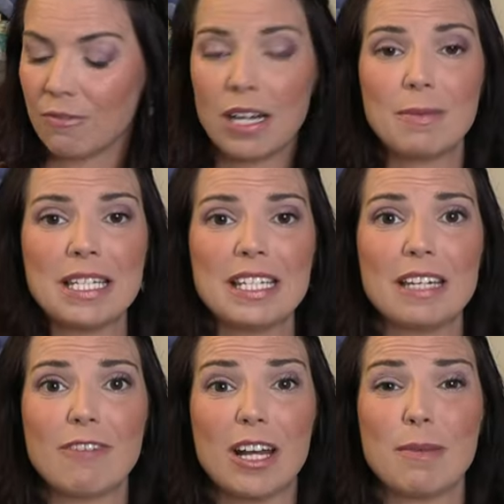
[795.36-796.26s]
Vitamin
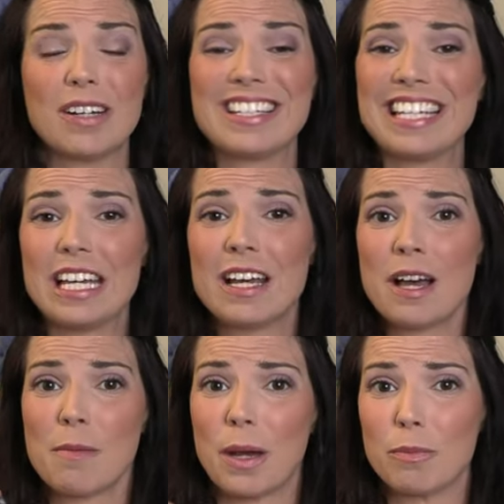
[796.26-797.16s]
C
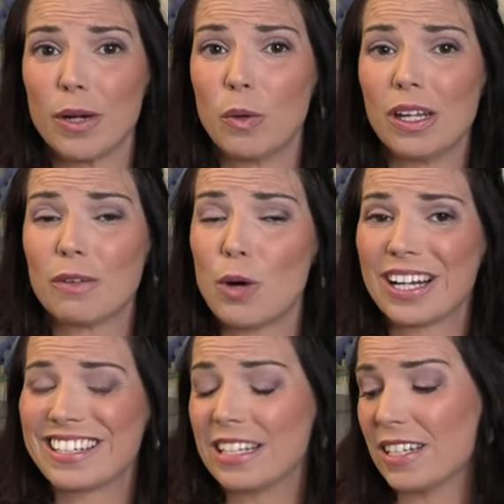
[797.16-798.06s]
by Brightwell
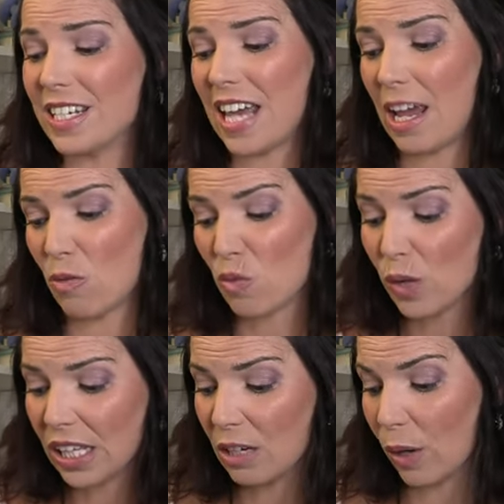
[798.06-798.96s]
Aquatics. This is a
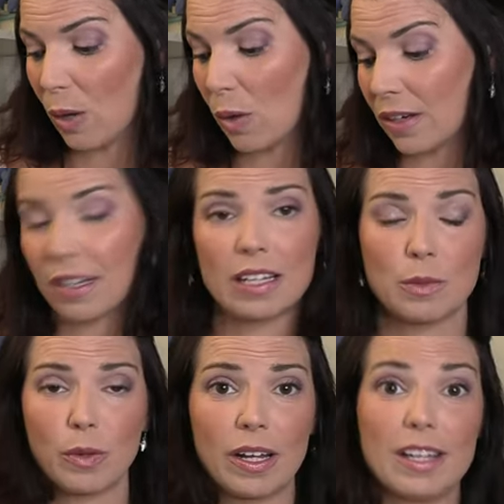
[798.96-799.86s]
really great one.
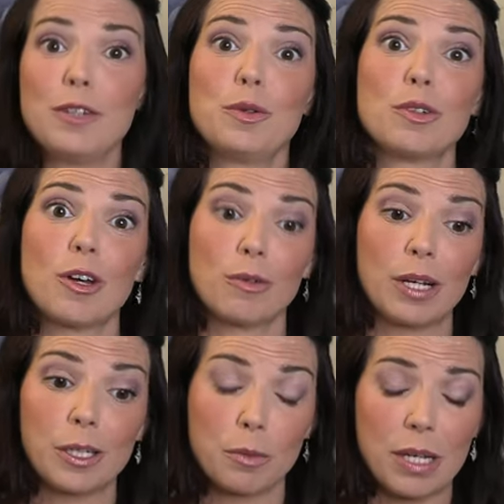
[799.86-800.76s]
It's one I use on a
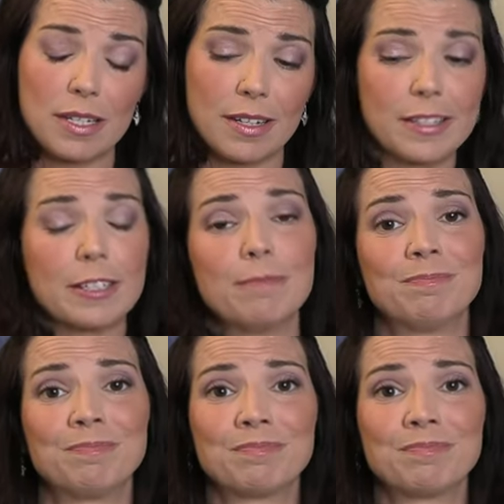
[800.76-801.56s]
regular basis.